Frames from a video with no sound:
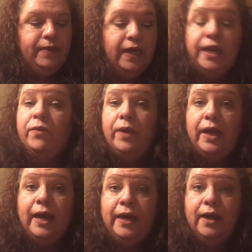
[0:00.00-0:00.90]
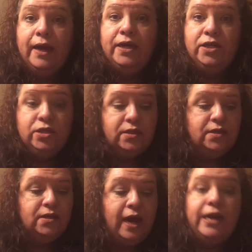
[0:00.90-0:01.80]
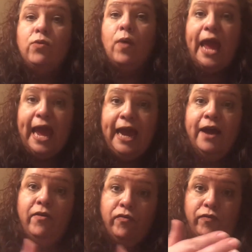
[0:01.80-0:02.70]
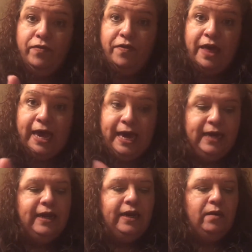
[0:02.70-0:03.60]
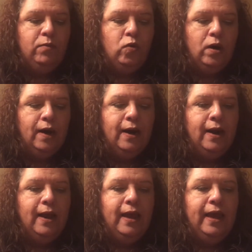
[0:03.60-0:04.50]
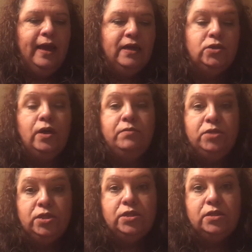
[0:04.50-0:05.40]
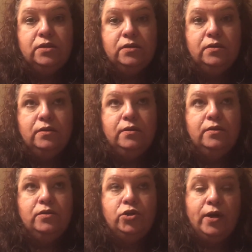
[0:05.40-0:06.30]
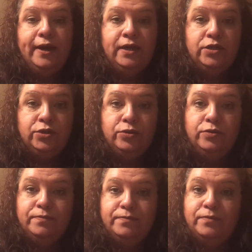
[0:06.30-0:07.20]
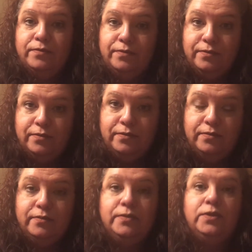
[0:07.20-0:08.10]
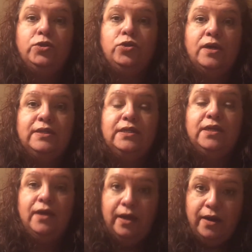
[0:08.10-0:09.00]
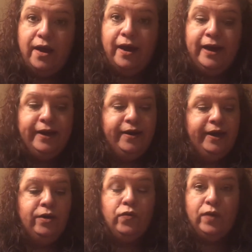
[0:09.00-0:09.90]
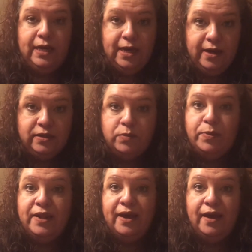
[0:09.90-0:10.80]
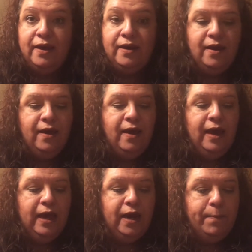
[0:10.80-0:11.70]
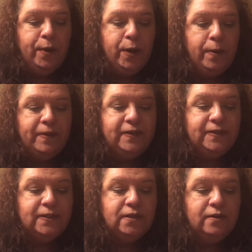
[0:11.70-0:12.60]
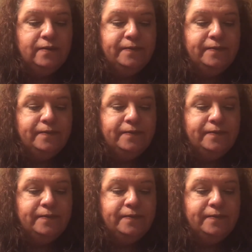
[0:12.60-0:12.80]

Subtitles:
anyway, I don't have that anymore. And so I'm just trying to trust in God. I know that he has a plan and a purpose